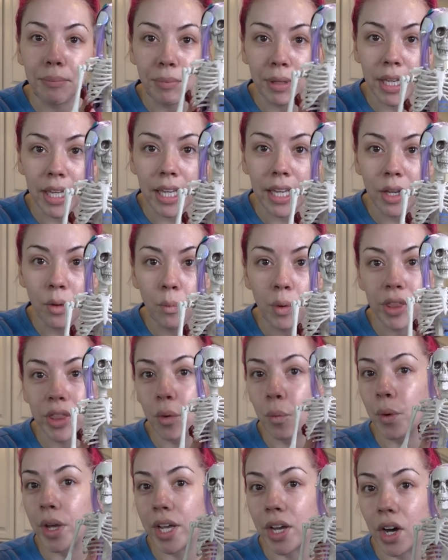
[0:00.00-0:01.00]
me with a
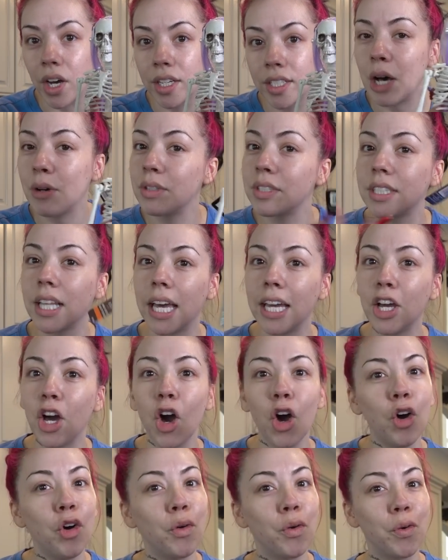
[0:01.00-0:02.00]
wig on. I was like,
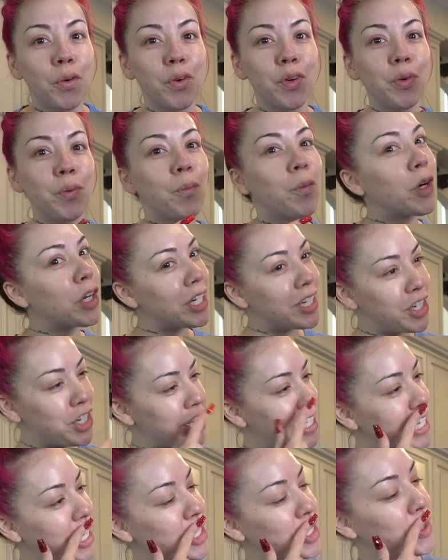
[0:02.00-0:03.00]
oh,
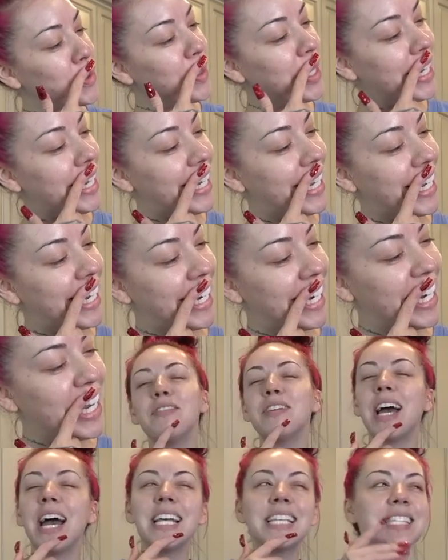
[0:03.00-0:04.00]
she's a twin.
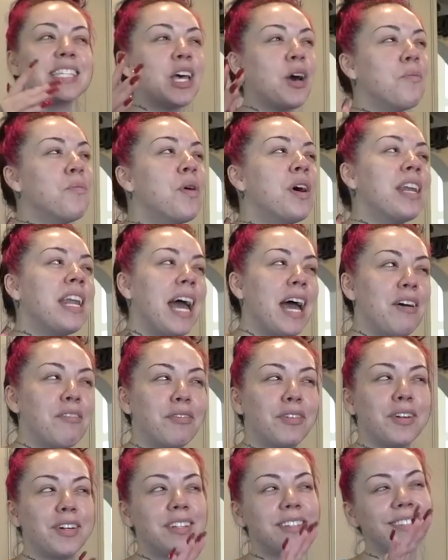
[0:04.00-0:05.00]
Has someone
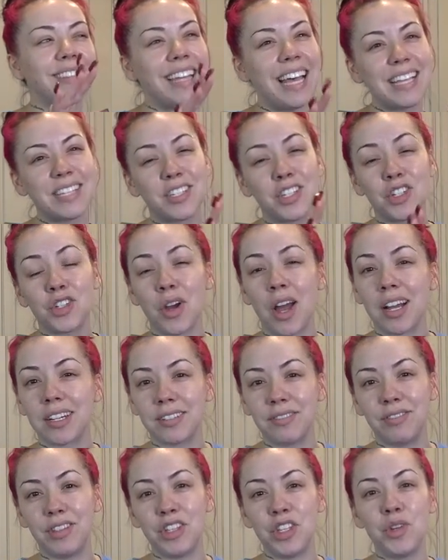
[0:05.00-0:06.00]
ever less
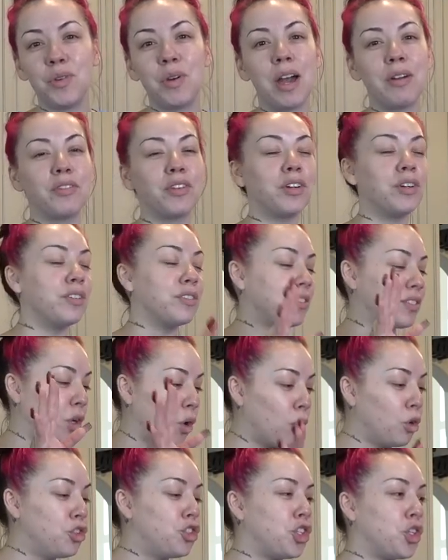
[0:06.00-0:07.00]
attractive than you ever
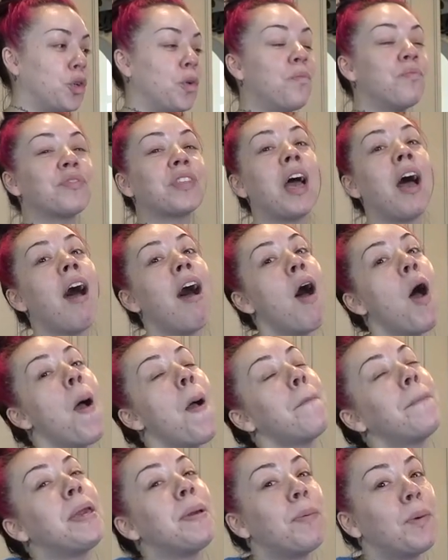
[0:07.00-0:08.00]
told you?
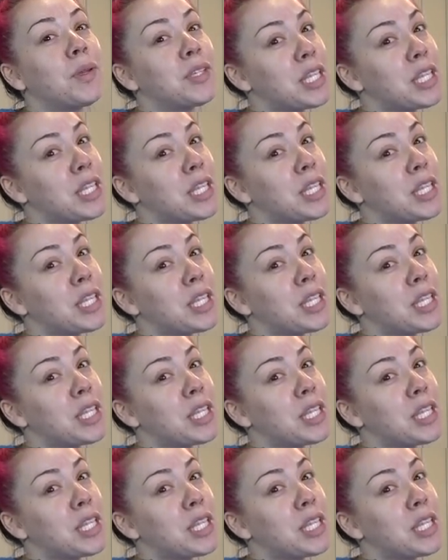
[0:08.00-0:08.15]
People